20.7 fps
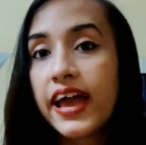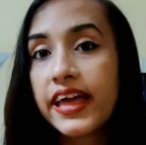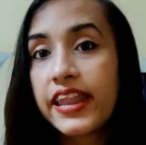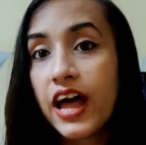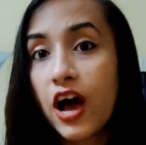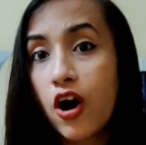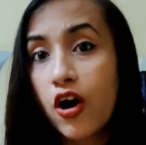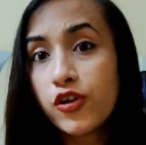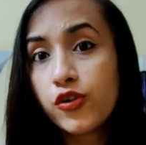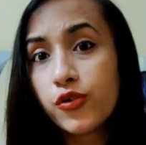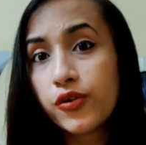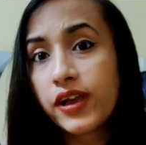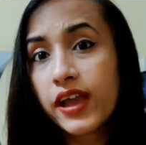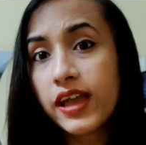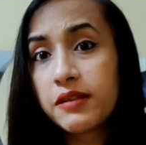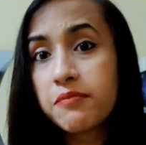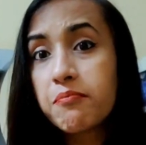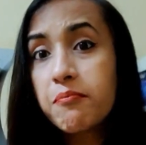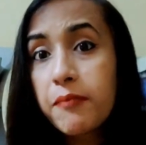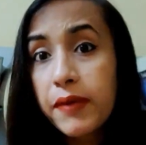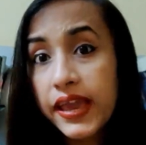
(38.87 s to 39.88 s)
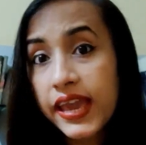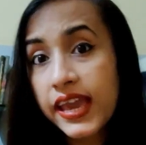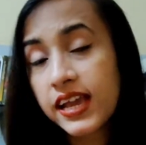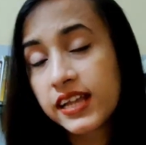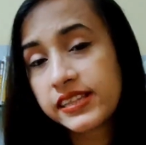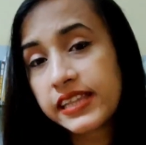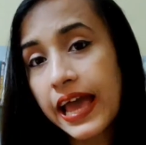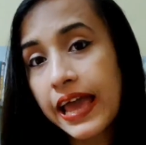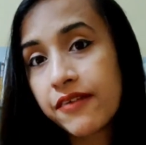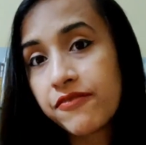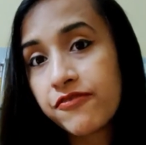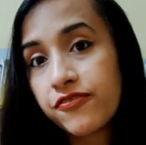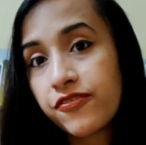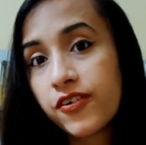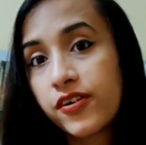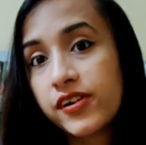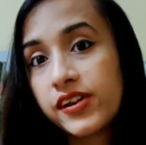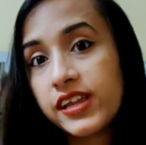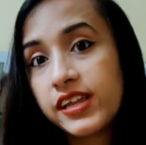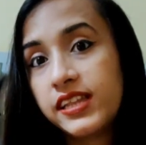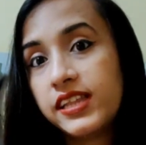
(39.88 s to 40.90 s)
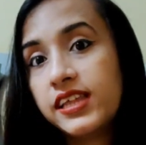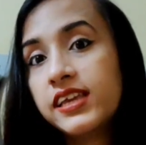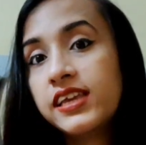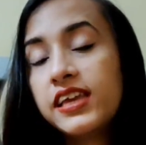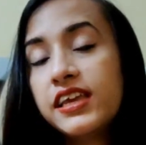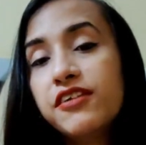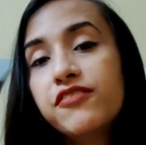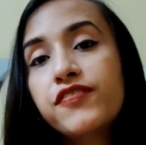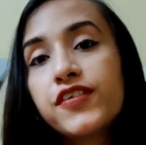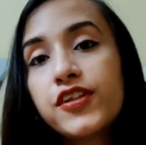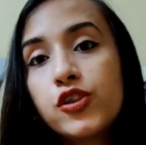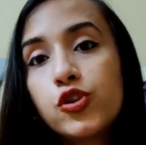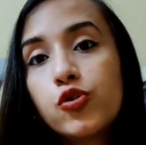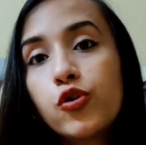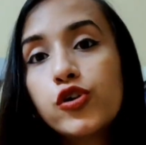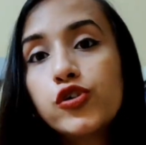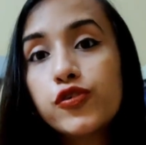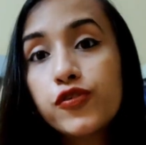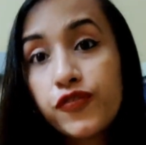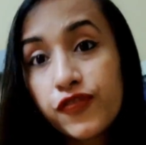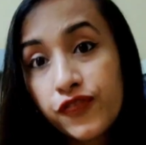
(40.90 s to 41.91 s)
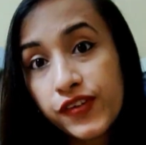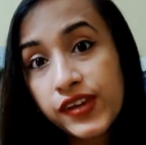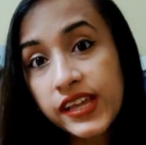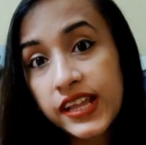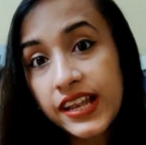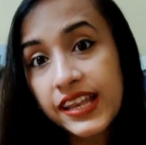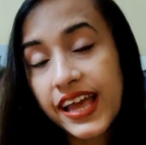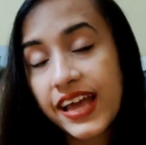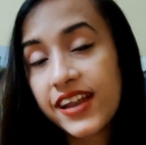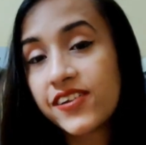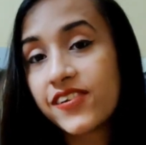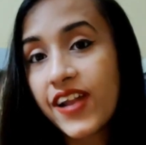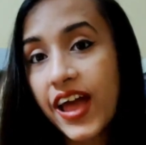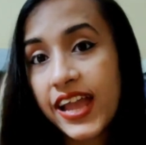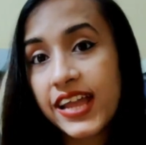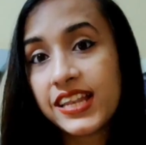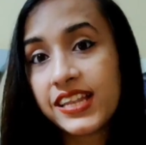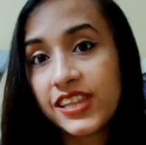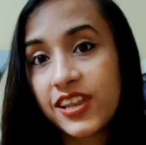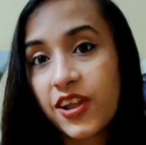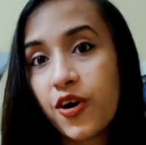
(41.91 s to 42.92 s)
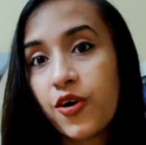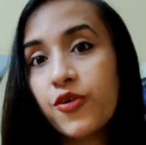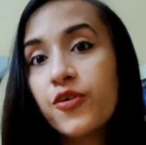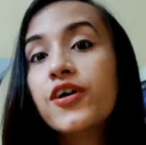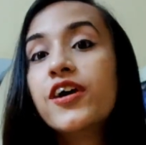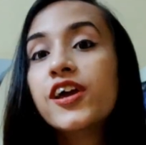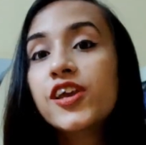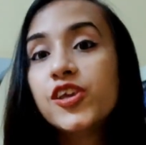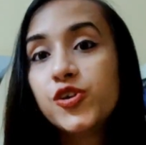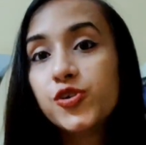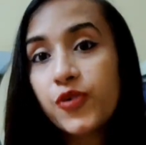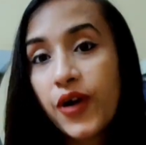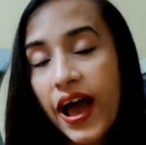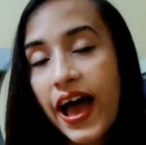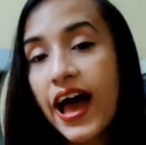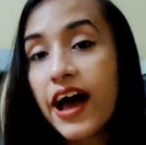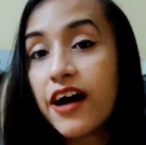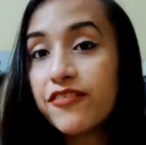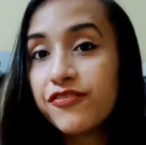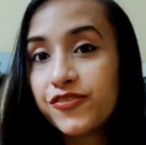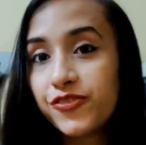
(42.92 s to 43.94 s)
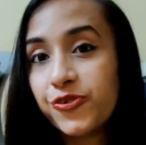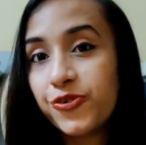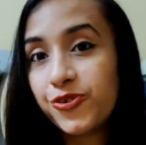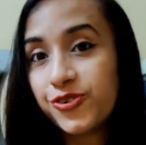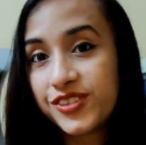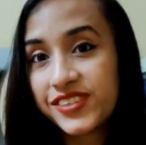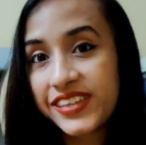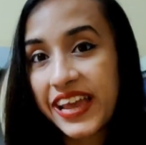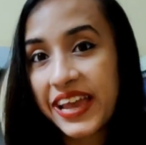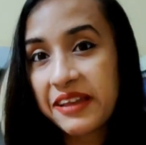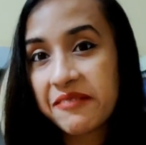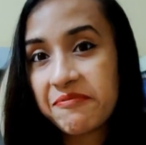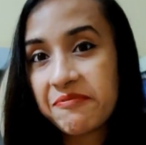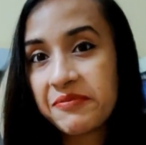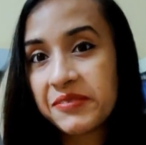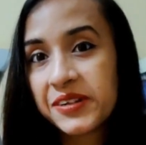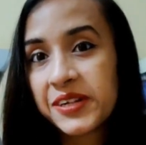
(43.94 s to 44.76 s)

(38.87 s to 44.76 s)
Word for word: and how you can make time for reading even though you feel that right now you have no time.